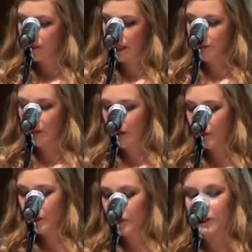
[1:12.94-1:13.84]
St.
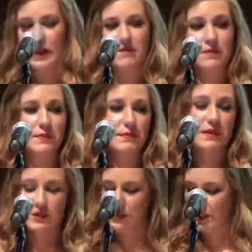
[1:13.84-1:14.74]
Paul will forever be
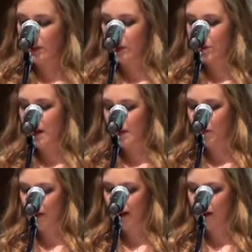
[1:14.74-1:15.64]
my church no matter
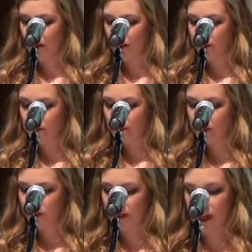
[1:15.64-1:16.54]
where I go,
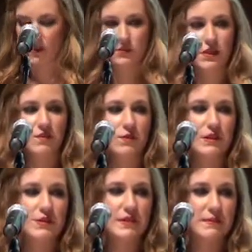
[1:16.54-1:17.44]
so thank you to everyone
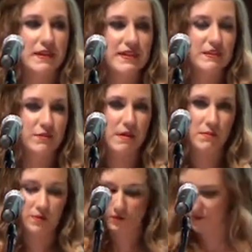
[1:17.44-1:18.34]
who has made it so
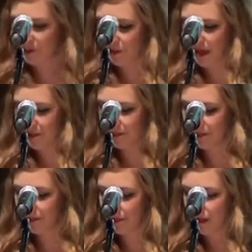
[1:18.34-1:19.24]
memorable for me.
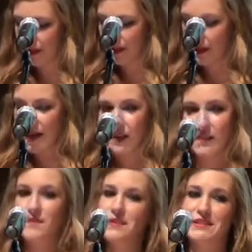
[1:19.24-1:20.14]
I
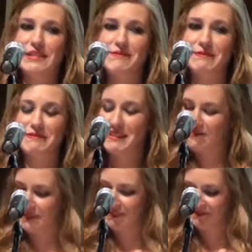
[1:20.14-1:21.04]
love each and every one of
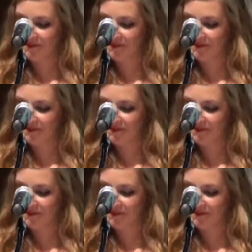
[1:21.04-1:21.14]
you.